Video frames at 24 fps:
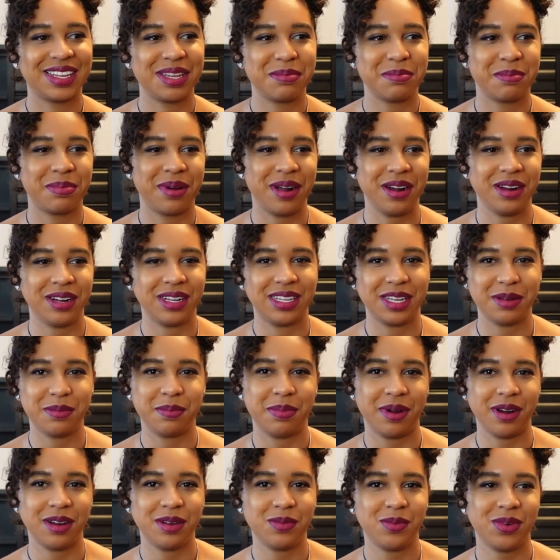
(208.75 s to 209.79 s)
Clint, Bart- Clint
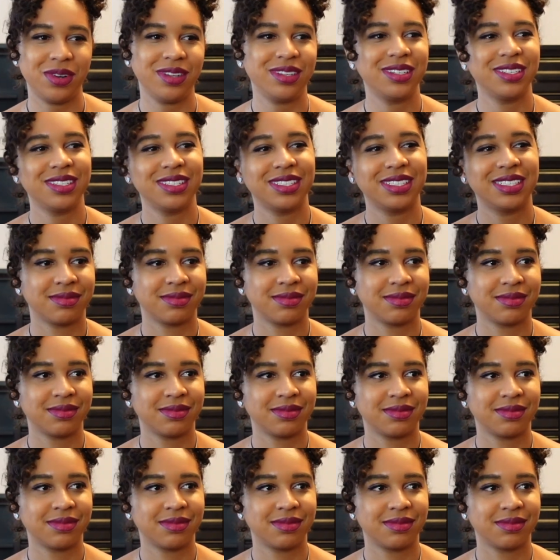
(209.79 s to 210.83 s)
Barton one? Oh my
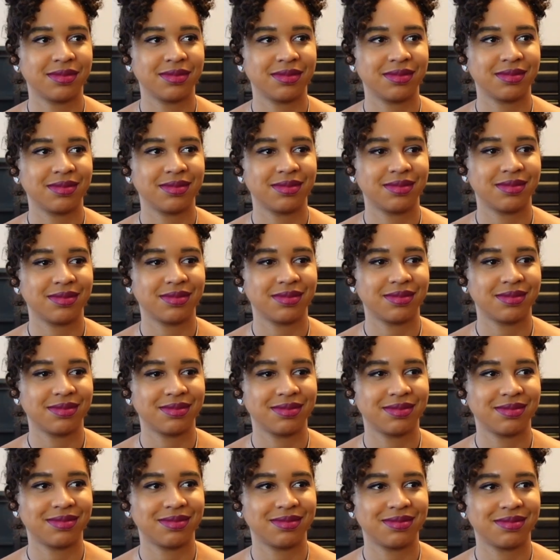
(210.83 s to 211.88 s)
god, Hawkeye!
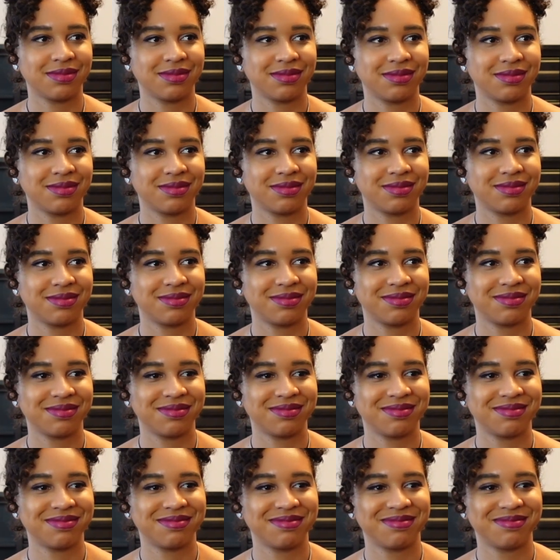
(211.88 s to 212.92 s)

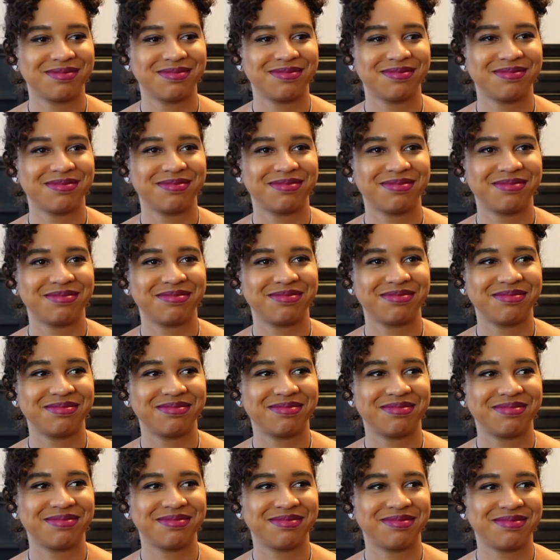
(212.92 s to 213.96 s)
Every night show.
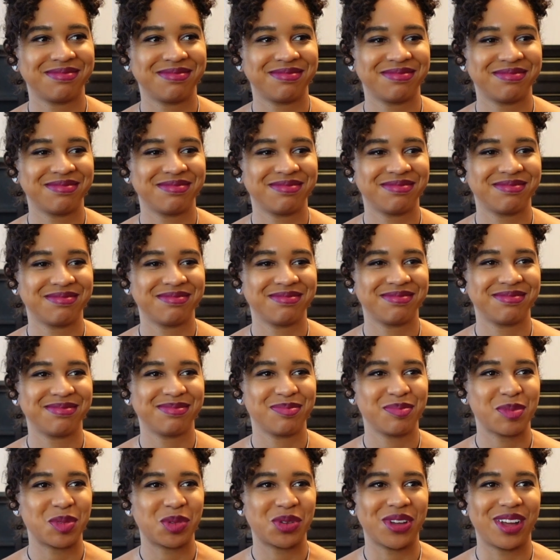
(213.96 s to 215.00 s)

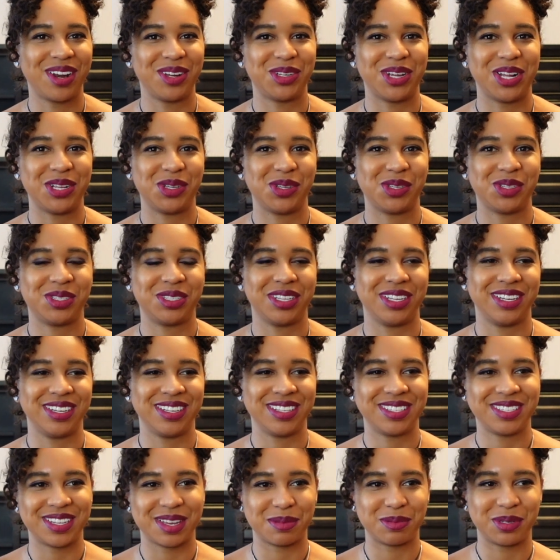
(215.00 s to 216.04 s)
Trying to change the
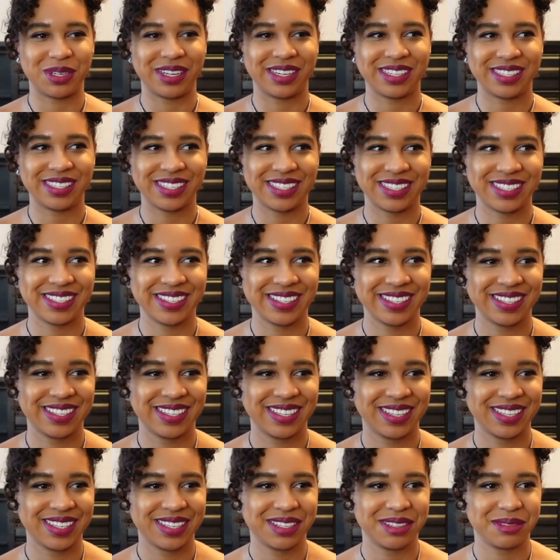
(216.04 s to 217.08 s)
subject. By
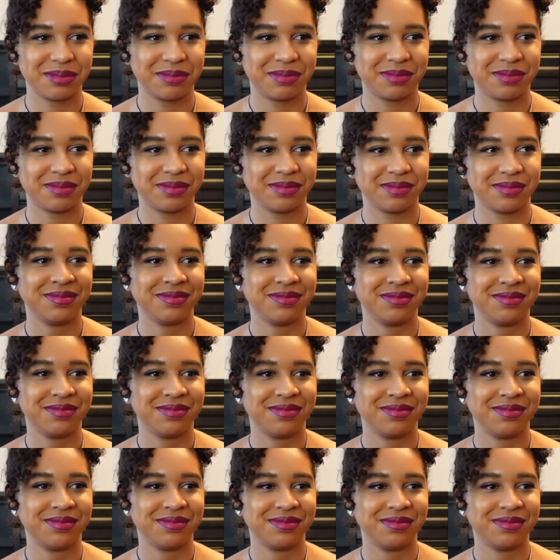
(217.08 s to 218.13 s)
the way, thank I would
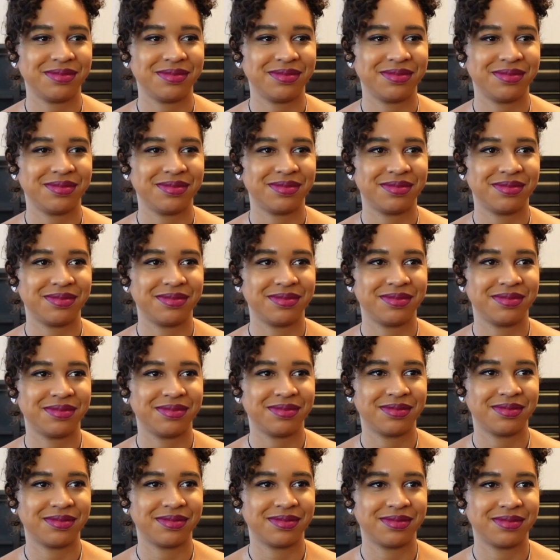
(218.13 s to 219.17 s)
like my daughter to
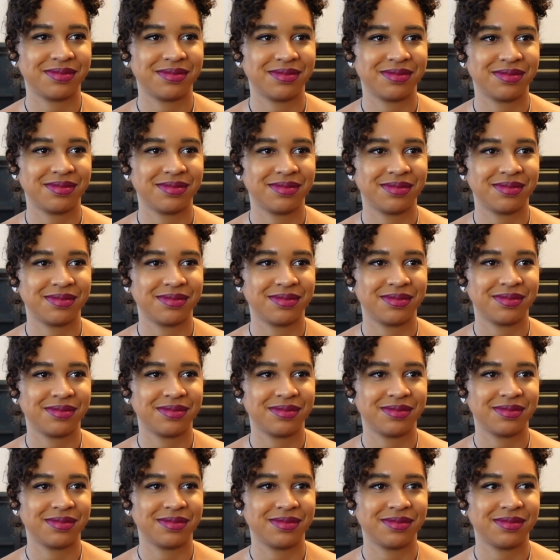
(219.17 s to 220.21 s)
start telling me the
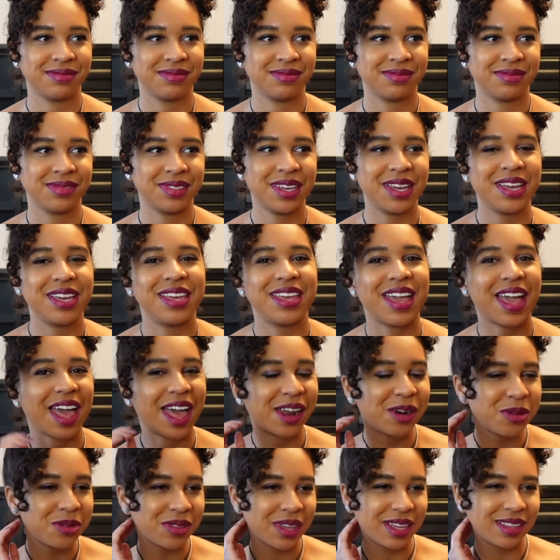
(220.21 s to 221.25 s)
truth. Yeah, I
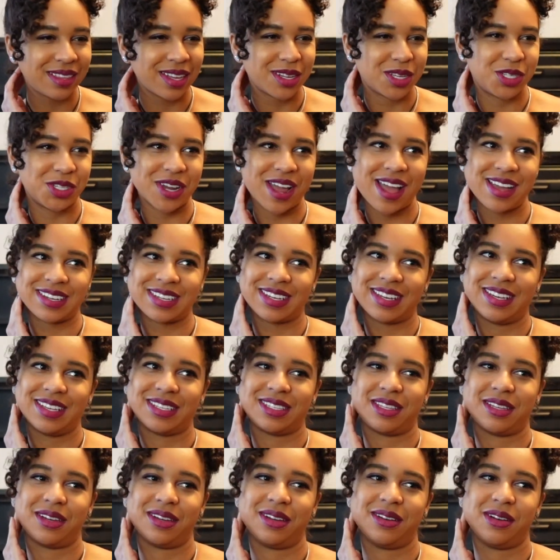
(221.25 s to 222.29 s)
don't think that Jack is
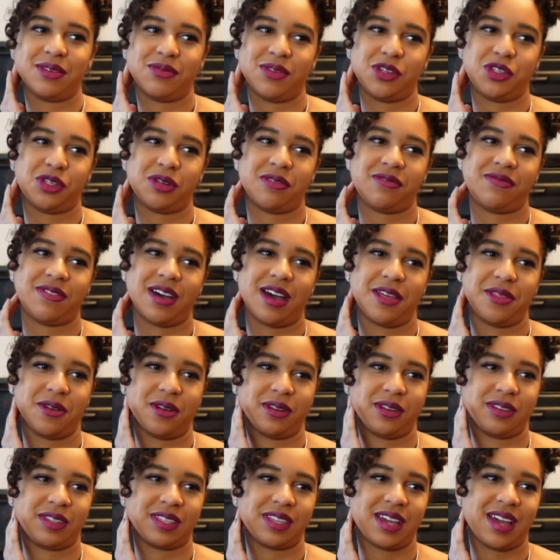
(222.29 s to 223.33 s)
the original father
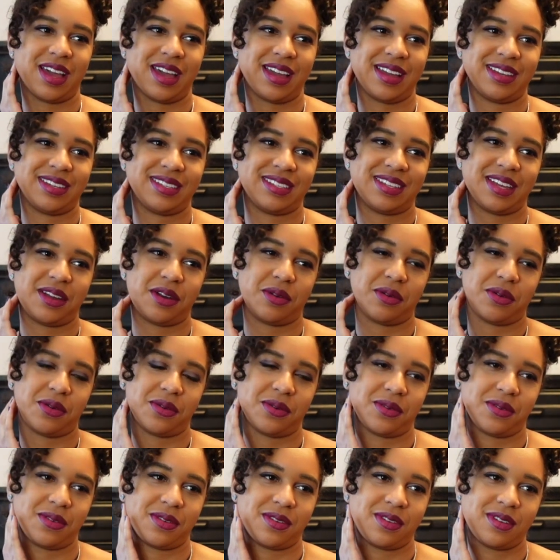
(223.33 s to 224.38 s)
disguised. I don't
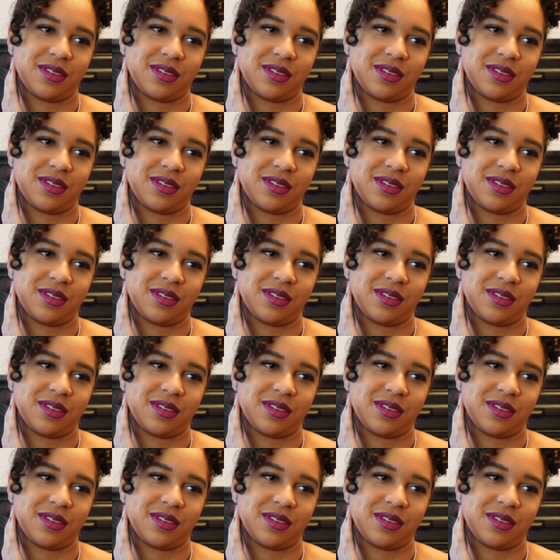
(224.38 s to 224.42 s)
know.